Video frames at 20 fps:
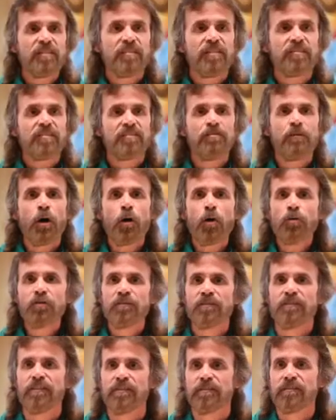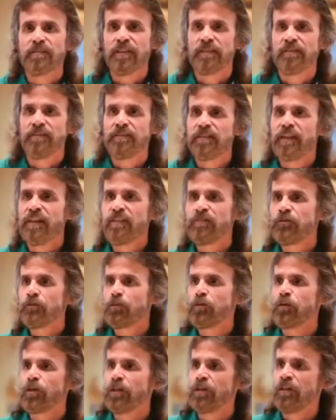Jesus knows this and
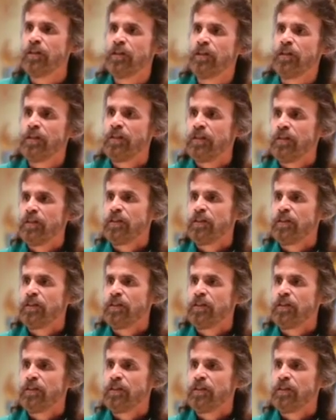says to her,